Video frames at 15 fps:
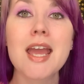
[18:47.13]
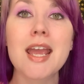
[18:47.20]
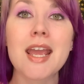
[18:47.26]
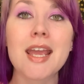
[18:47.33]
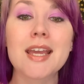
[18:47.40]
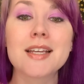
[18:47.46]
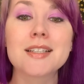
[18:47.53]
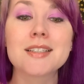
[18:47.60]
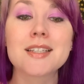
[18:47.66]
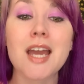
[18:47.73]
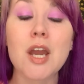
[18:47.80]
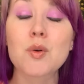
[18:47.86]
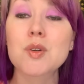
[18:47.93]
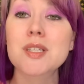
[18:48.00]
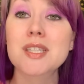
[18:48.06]
and
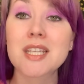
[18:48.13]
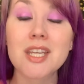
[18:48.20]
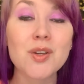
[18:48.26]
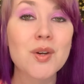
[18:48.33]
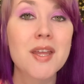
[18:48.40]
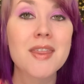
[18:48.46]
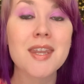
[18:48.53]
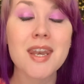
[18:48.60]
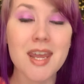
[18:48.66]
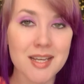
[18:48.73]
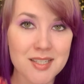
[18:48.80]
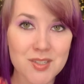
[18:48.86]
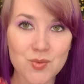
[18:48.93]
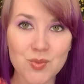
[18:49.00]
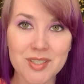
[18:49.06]
I will see you in the
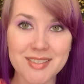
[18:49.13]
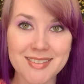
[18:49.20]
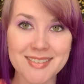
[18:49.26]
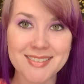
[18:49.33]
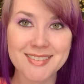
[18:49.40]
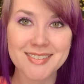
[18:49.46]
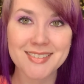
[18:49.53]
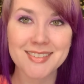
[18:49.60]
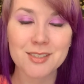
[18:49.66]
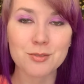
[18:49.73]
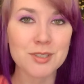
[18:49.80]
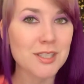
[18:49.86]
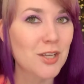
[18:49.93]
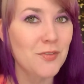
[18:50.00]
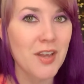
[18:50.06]
next one.
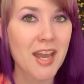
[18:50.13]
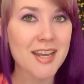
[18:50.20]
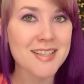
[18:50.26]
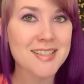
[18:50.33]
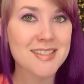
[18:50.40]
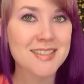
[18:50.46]
One love, guys.